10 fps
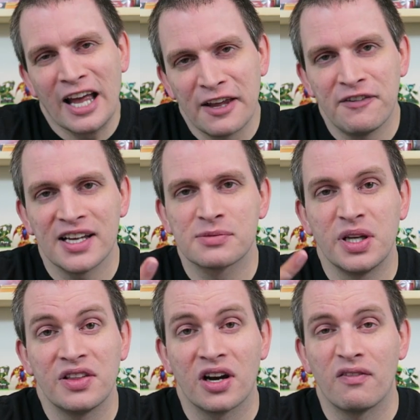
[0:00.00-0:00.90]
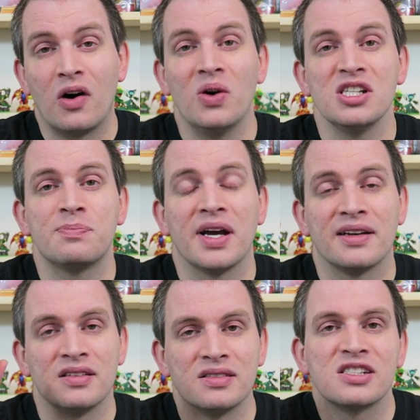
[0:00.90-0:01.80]
if you ask me, there have always
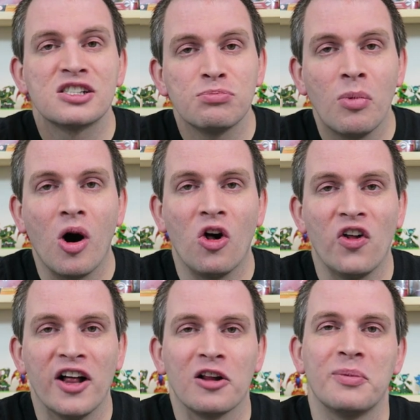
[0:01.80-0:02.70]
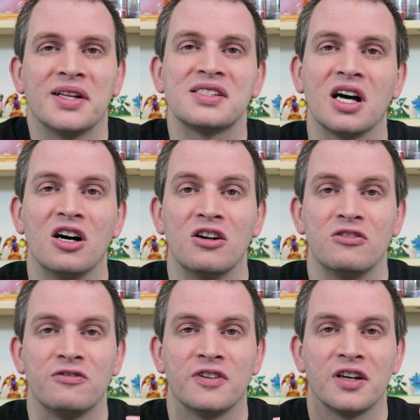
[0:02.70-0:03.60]
been small elements
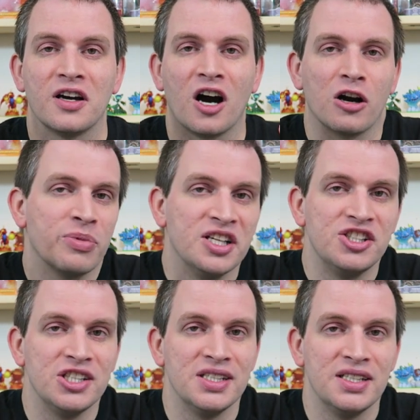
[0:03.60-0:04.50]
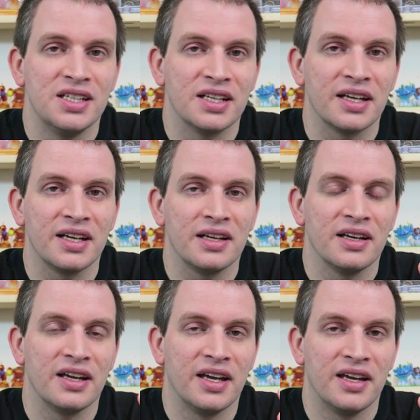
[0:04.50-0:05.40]
of RPG
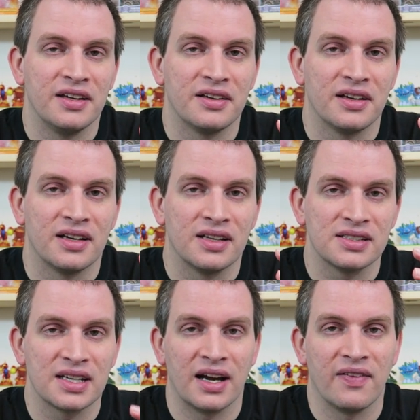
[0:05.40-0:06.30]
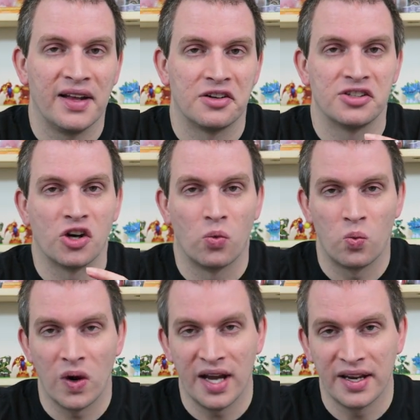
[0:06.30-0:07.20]
in Skylanders
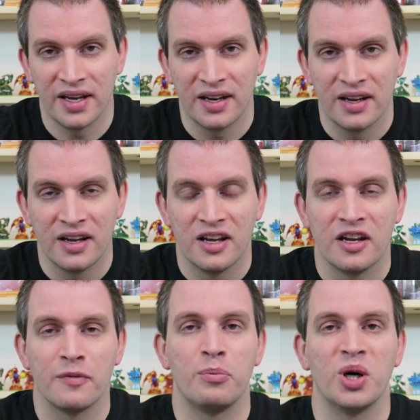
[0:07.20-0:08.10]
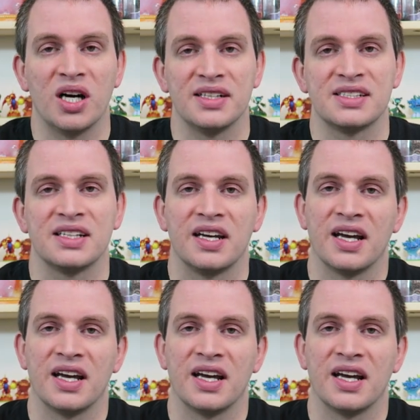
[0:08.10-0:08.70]
already. But